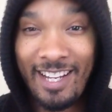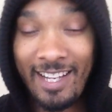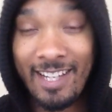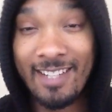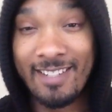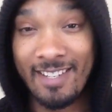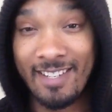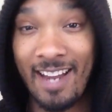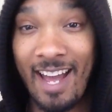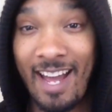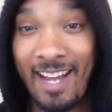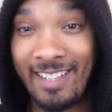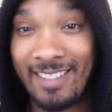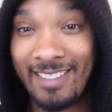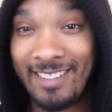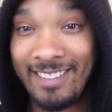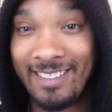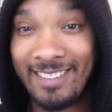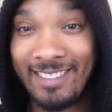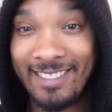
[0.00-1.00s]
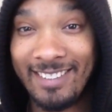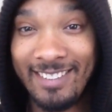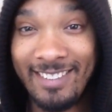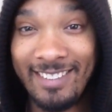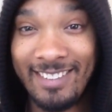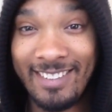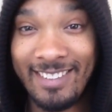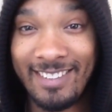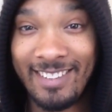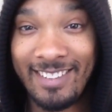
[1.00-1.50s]
It's the Knight,
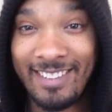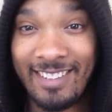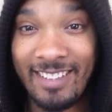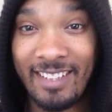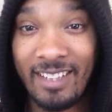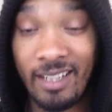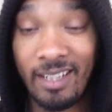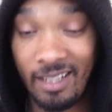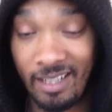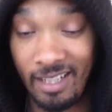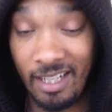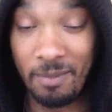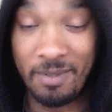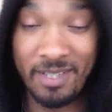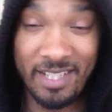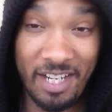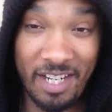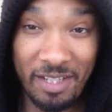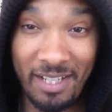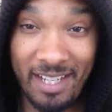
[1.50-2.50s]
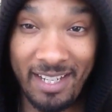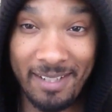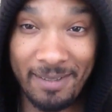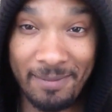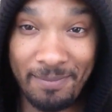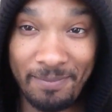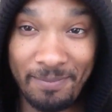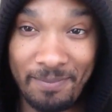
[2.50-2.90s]
and I'm gonna see you later.